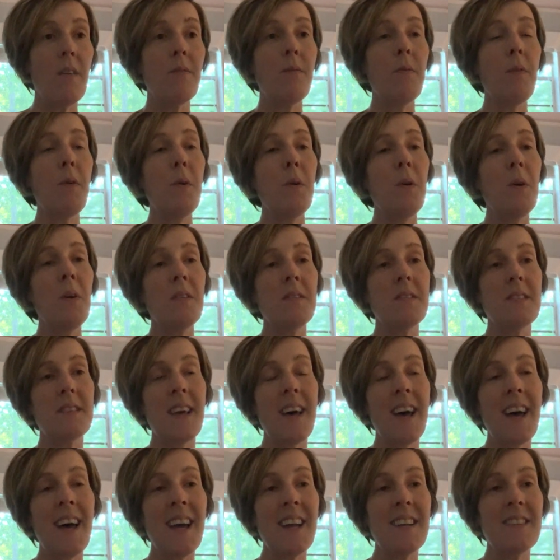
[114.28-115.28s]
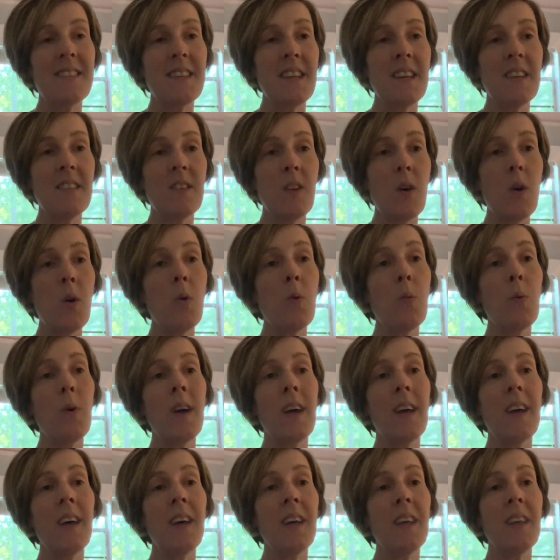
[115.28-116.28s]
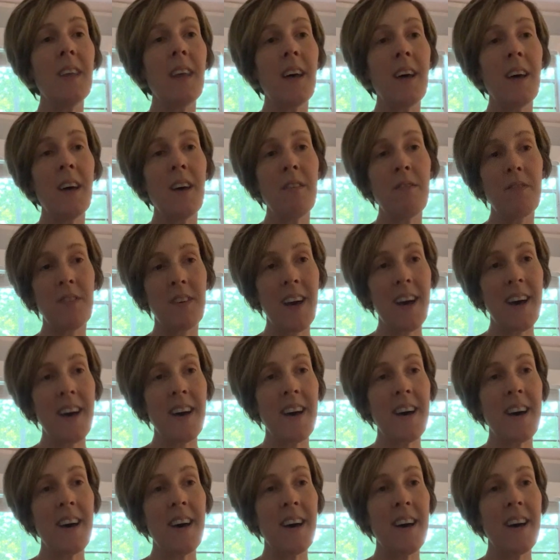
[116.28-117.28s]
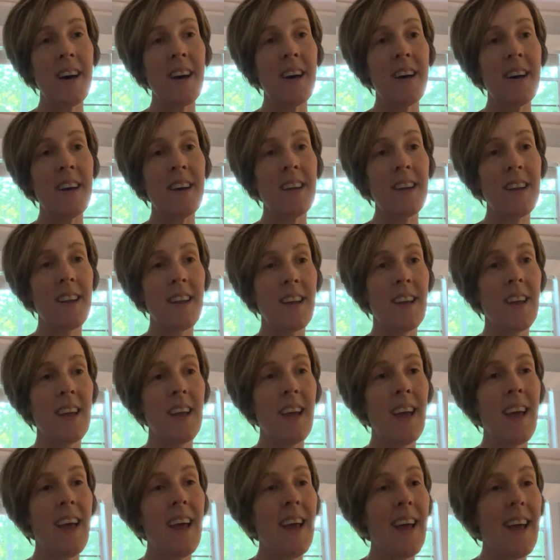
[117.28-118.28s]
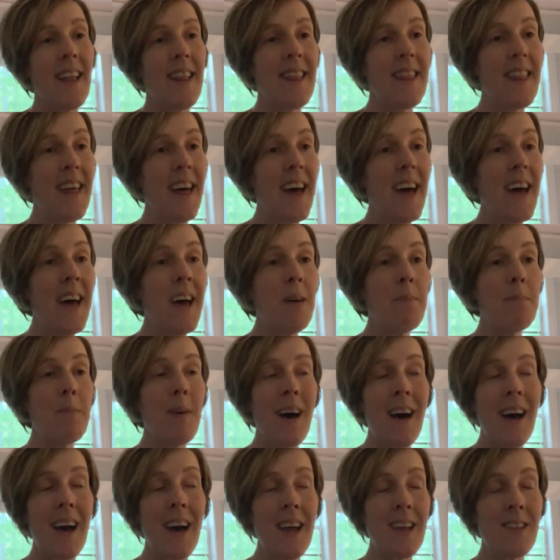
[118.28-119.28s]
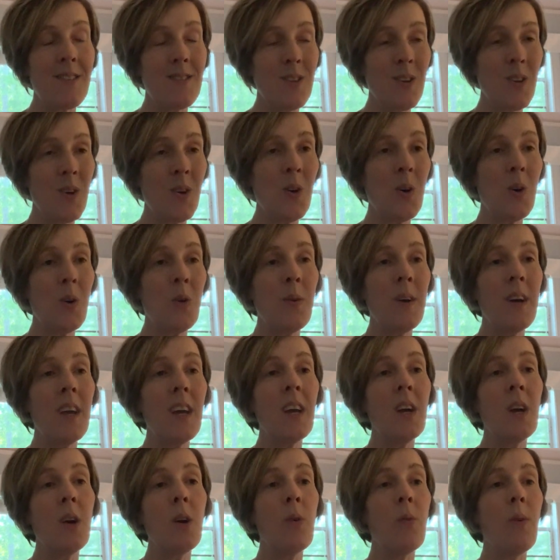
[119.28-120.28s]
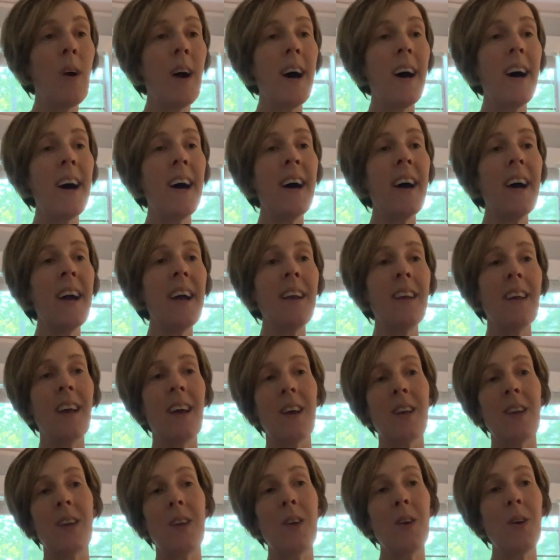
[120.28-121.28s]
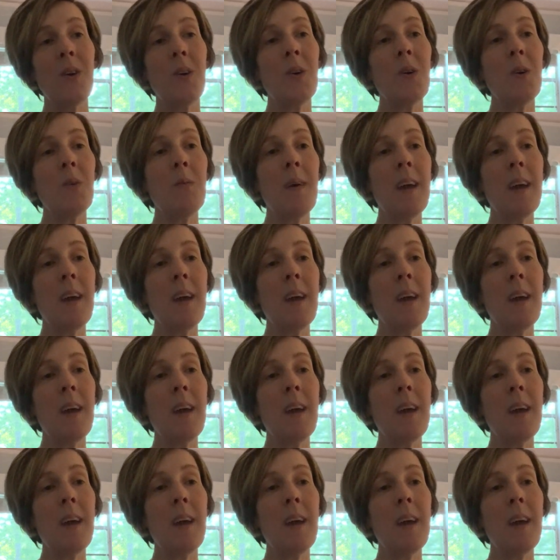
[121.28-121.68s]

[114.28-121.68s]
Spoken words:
For such is the will of God, that by doing right you